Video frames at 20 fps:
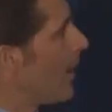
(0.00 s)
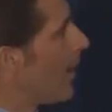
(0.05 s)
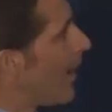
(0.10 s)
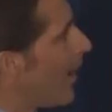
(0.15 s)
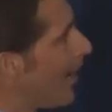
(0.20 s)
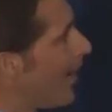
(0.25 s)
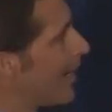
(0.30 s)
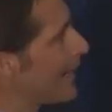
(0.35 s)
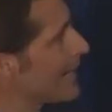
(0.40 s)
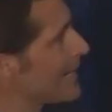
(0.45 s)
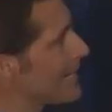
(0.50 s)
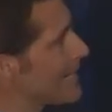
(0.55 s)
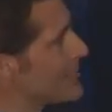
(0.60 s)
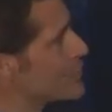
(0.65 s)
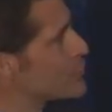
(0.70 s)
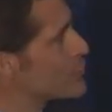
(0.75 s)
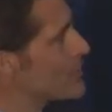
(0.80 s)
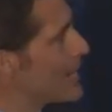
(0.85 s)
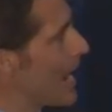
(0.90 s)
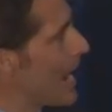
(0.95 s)
on
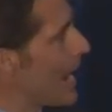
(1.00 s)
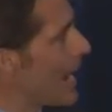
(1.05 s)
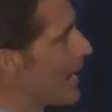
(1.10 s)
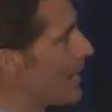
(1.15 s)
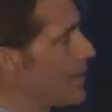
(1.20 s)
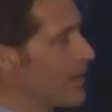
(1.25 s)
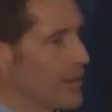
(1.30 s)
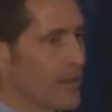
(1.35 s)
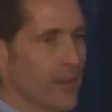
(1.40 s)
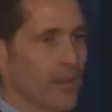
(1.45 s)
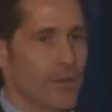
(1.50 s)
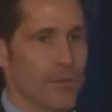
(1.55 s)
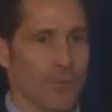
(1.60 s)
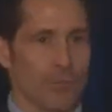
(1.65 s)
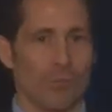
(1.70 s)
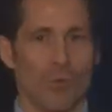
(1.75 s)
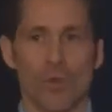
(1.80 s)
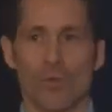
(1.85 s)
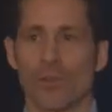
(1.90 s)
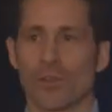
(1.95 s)
each day
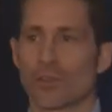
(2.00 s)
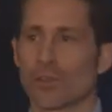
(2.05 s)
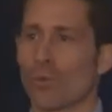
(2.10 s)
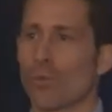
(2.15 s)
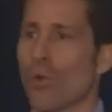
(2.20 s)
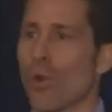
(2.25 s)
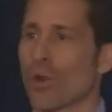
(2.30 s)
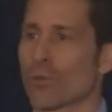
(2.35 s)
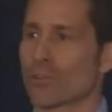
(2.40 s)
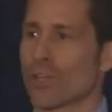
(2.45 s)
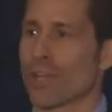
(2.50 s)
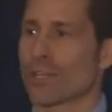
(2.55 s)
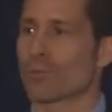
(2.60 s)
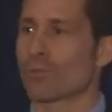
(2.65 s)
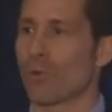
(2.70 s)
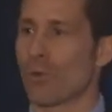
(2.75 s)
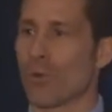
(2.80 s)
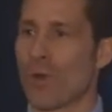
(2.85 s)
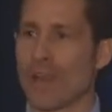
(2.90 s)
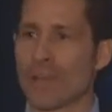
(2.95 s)
moving towards
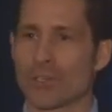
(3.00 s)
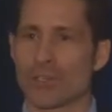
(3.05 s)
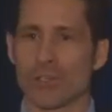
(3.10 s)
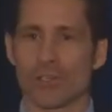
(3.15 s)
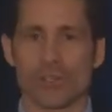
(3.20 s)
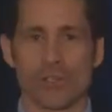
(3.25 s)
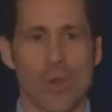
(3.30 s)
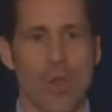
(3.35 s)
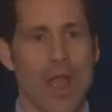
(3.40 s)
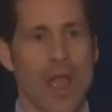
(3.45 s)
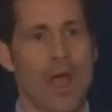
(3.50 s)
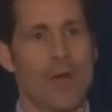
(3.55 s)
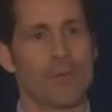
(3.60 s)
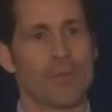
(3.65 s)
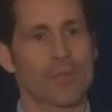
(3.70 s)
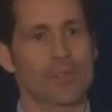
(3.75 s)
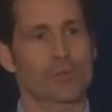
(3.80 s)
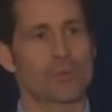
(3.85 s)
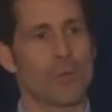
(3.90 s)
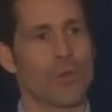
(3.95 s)
expiration. So how
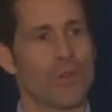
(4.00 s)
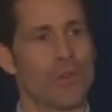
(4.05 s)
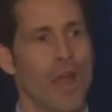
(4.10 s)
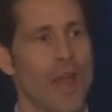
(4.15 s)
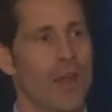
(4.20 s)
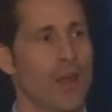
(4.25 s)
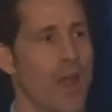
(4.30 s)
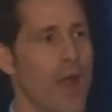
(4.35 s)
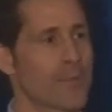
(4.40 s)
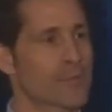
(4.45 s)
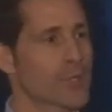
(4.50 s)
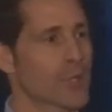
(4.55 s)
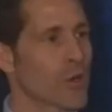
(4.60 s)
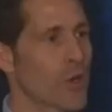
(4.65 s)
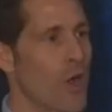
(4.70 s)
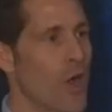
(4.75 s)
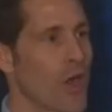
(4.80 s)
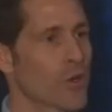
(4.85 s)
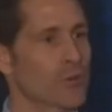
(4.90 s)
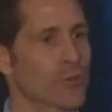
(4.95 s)
much will that option
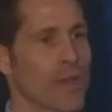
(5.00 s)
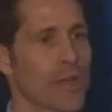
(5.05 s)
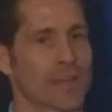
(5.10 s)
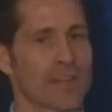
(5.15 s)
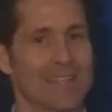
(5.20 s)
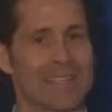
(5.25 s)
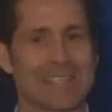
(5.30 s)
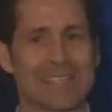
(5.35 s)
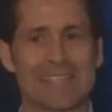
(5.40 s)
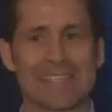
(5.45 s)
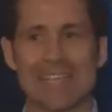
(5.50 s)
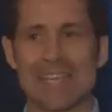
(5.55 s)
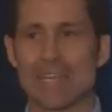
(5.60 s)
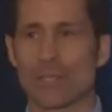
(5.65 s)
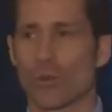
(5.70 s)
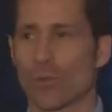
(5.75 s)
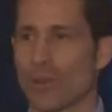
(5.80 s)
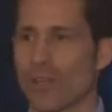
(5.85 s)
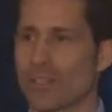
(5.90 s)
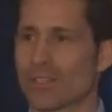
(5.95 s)
contract
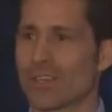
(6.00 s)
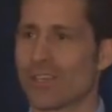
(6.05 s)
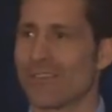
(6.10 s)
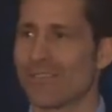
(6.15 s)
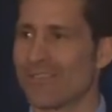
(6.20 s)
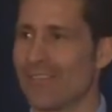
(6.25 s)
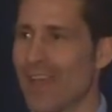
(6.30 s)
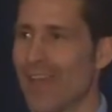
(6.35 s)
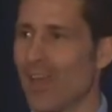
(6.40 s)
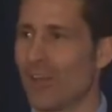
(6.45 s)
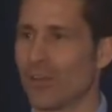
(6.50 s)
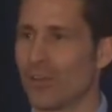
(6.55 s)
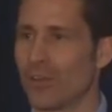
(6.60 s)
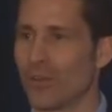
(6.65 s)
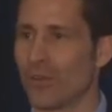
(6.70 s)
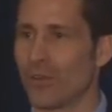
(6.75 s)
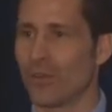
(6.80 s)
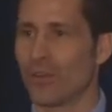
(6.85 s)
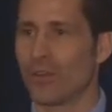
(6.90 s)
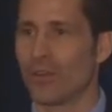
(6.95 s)
decrease in
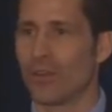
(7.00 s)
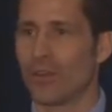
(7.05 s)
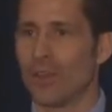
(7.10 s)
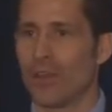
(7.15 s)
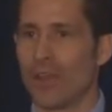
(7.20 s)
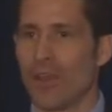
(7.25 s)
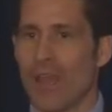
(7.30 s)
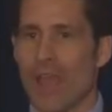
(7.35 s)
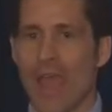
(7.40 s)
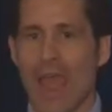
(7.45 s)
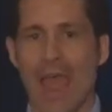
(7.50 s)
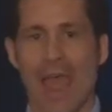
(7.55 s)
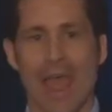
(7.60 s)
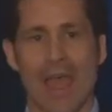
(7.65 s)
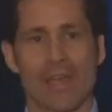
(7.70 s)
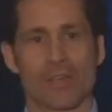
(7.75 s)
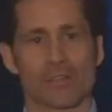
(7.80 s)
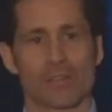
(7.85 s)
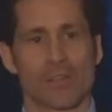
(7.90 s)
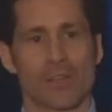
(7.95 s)
value
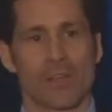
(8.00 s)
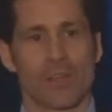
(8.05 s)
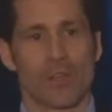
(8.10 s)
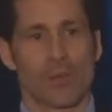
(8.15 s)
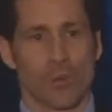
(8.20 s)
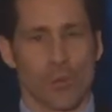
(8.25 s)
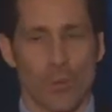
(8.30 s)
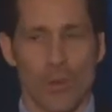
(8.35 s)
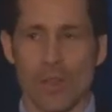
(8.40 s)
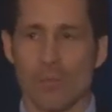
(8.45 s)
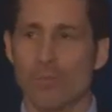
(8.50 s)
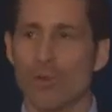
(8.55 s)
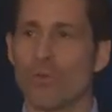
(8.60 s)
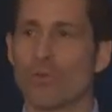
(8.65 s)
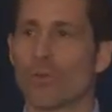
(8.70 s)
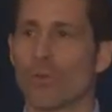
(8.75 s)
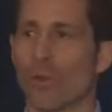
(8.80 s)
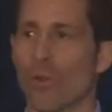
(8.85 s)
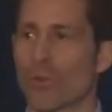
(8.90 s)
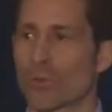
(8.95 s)
as we
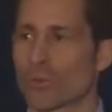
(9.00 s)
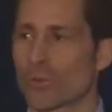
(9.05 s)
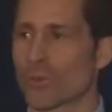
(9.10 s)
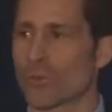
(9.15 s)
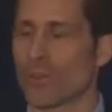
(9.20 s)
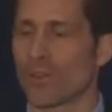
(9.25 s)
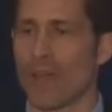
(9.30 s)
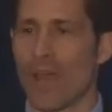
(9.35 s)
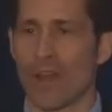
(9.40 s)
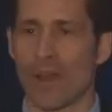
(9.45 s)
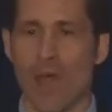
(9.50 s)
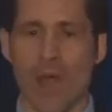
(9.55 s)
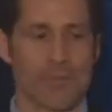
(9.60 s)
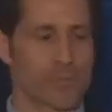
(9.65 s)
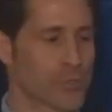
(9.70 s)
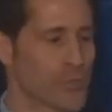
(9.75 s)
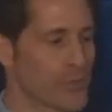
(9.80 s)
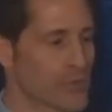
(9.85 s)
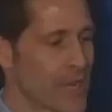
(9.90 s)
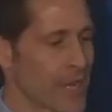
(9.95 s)
move closer to that
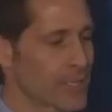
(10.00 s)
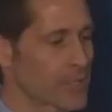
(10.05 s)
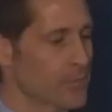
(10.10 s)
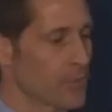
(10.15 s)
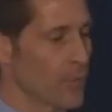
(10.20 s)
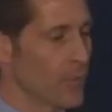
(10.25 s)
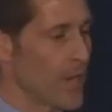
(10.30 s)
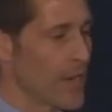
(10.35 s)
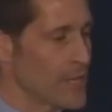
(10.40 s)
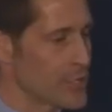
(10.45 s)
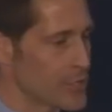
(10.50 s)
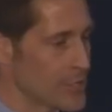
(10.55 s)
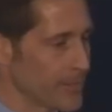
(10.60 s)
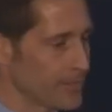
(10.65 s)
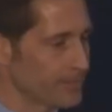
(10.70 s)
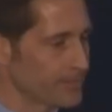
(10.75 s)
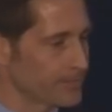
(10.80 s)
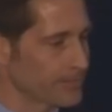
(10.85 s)
option's expiration?